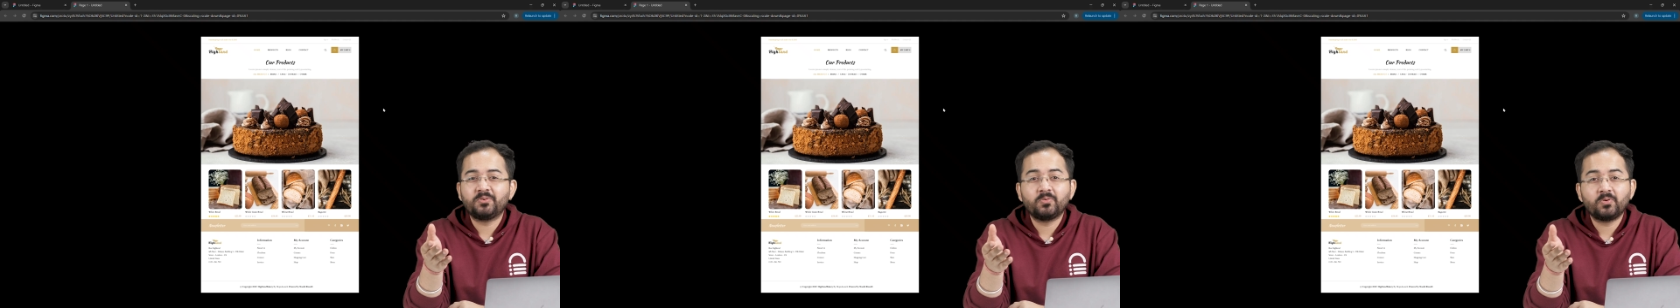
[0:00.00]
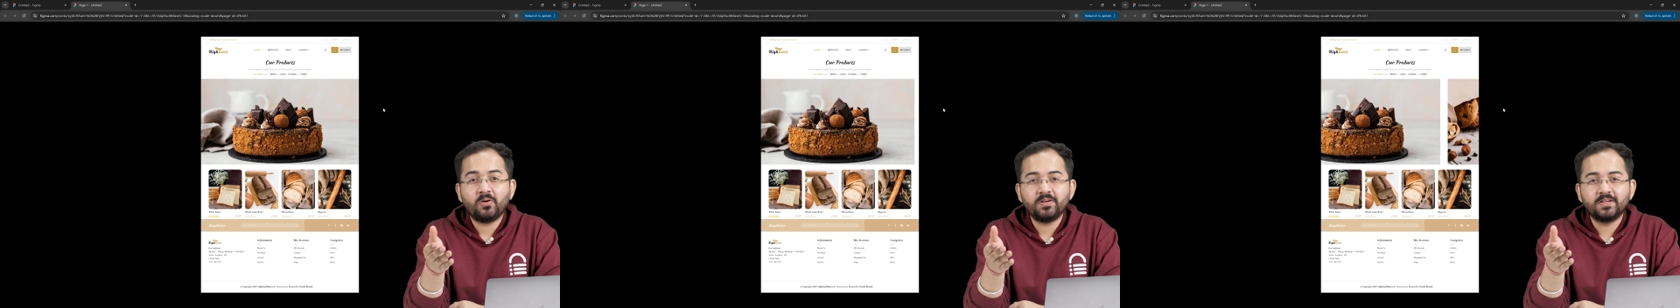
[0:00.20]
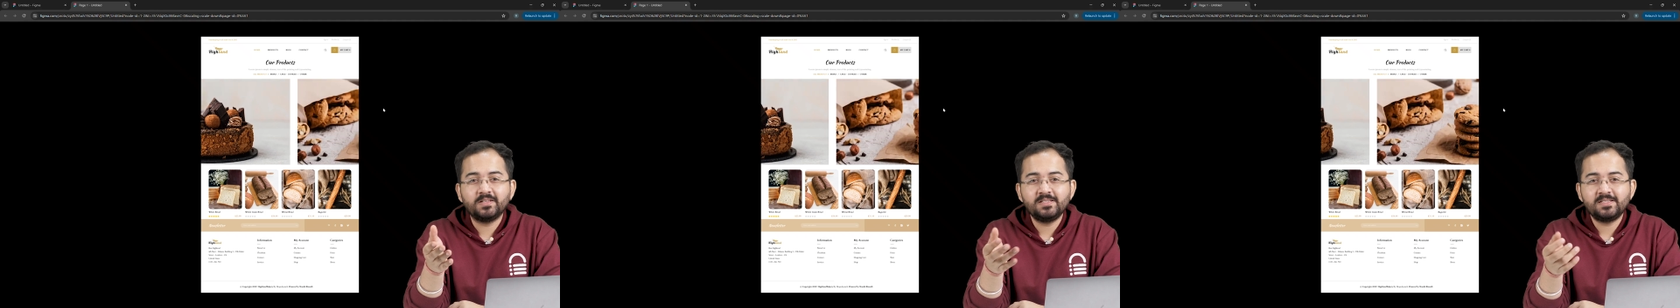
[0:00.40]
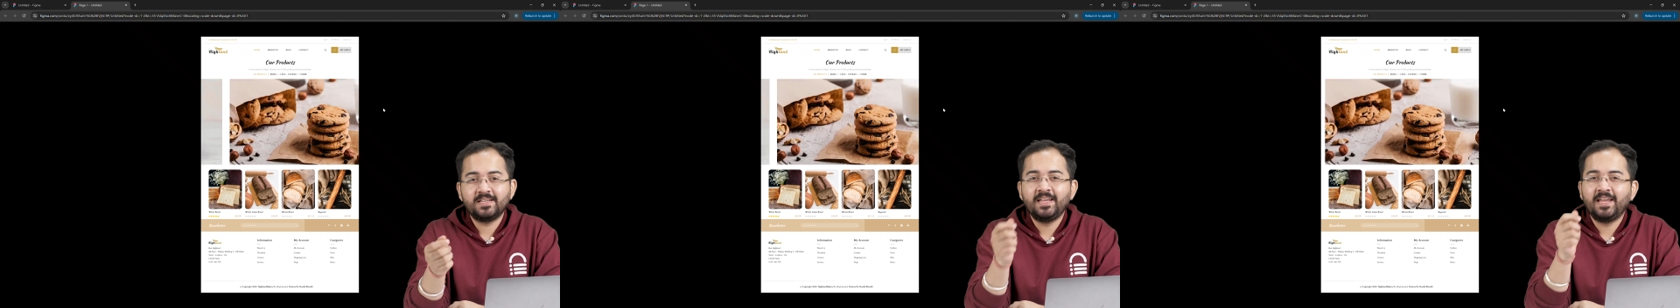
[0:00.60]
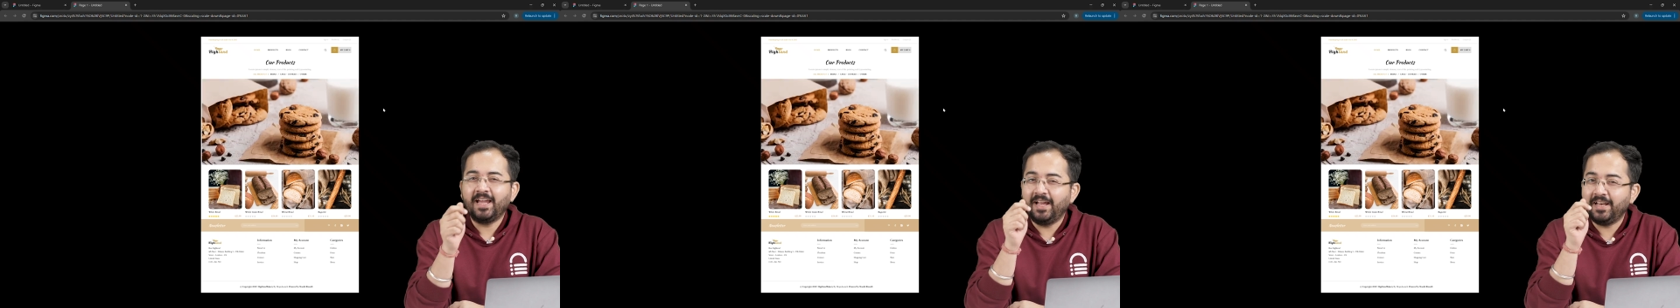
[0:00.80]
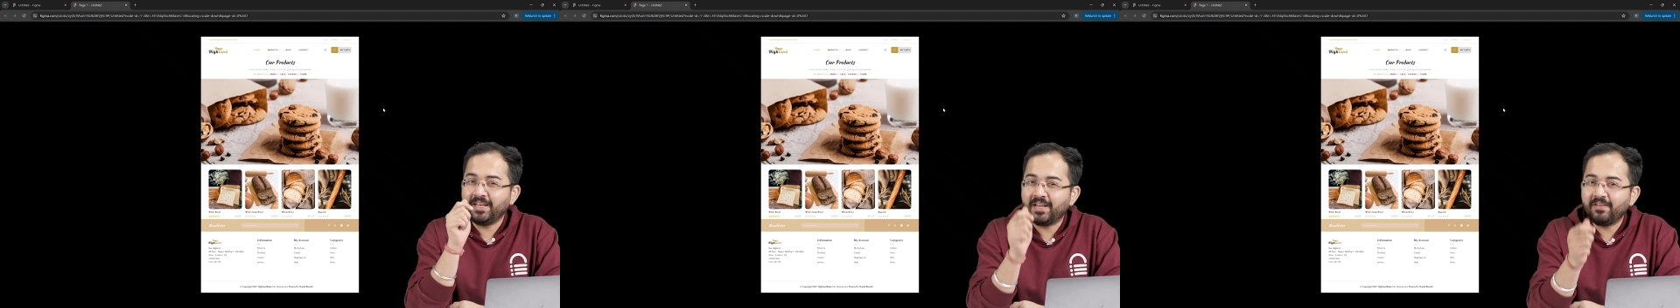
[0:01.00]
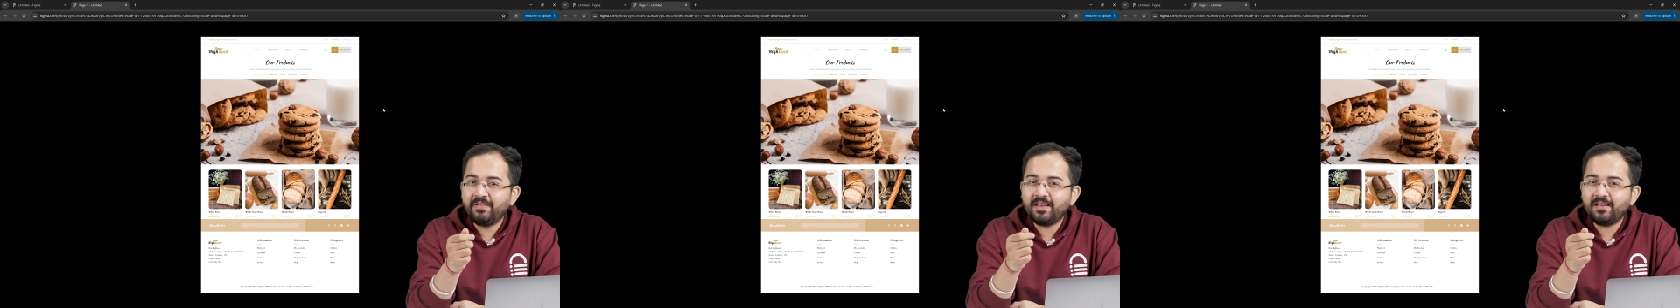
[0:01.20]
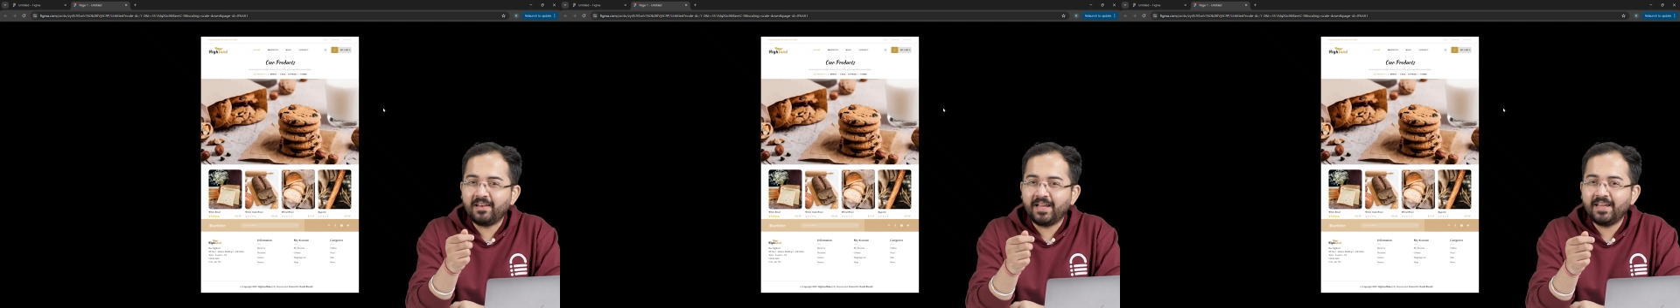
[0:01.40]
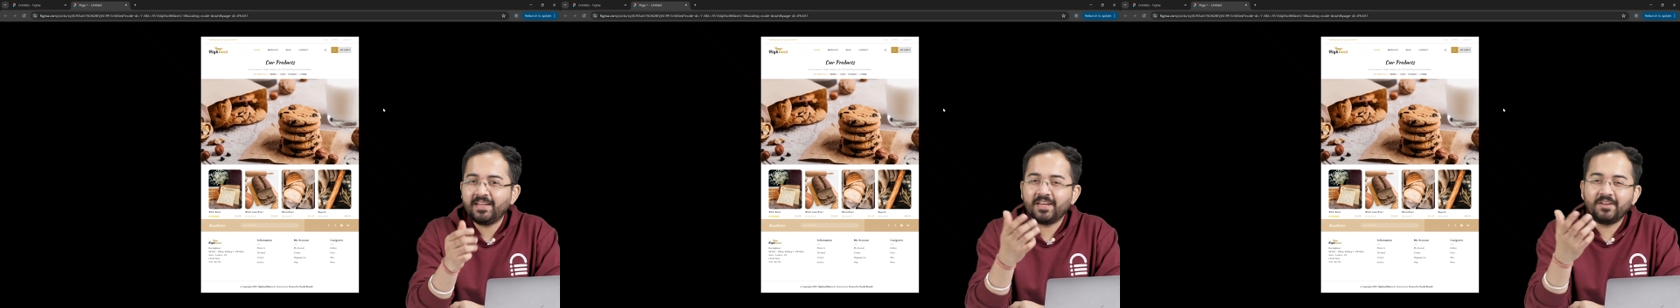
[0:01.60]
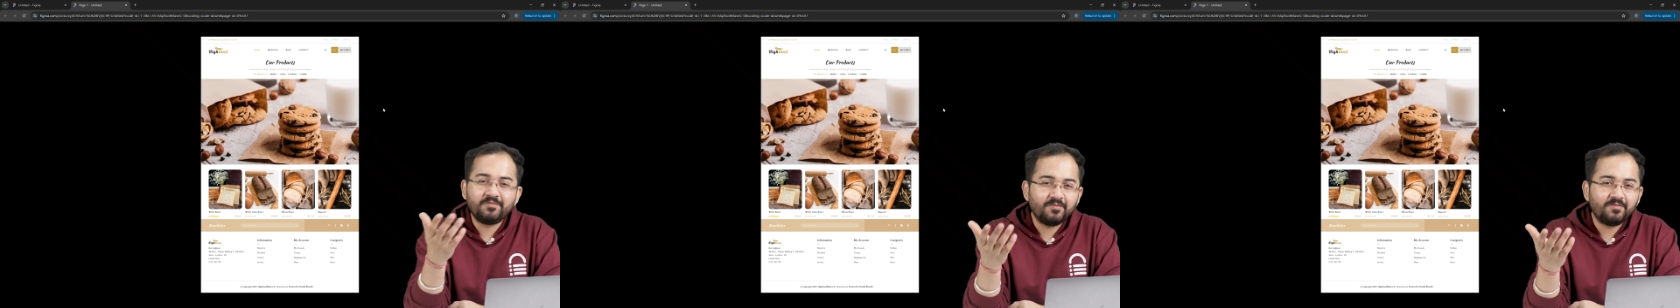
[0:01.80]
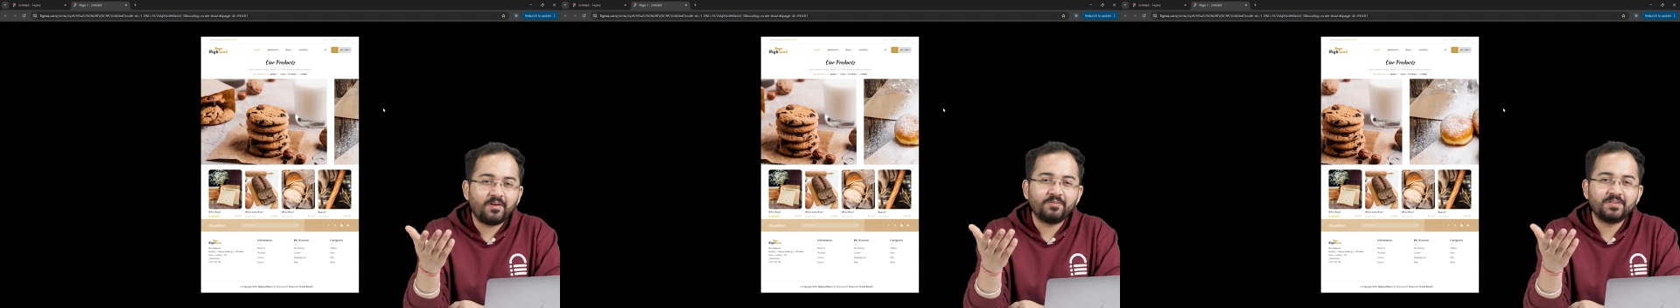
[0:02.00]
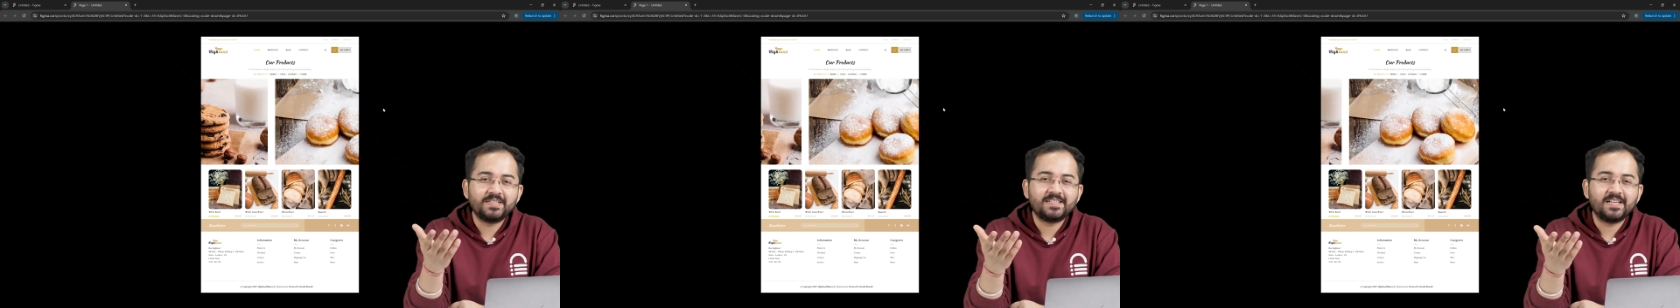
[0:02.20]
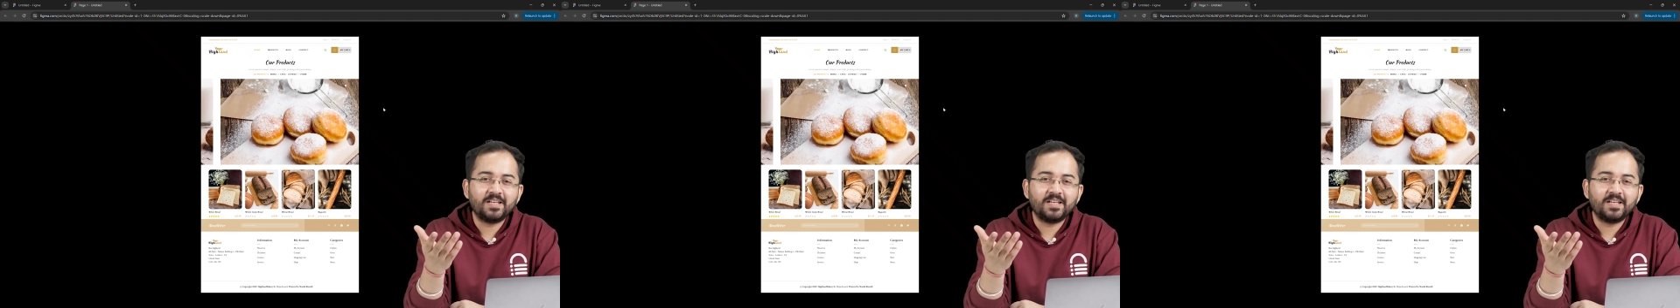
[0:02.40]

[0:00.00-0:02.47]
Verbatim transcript: tutorials and give it a like if you found this